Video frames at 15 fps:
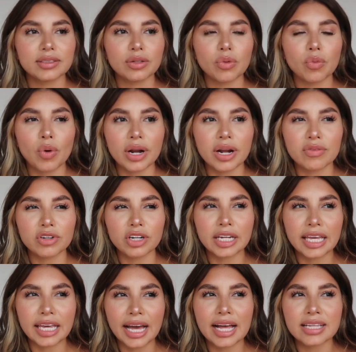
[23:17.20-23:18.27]
whatever
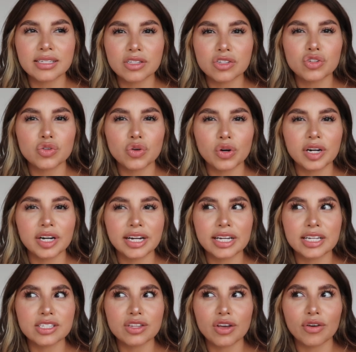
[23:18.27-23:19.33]
He has in store
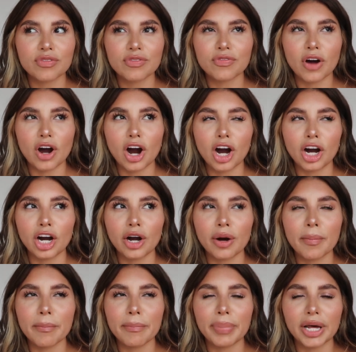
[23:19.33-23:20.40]
is
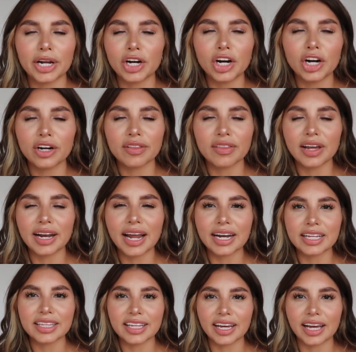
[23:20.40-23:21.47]
far better than
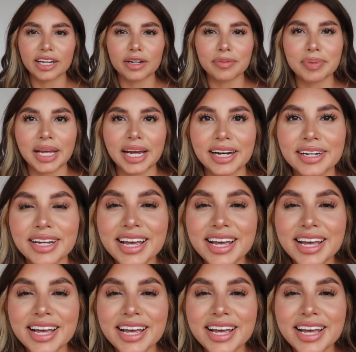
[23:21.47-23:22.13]
anything I could plan.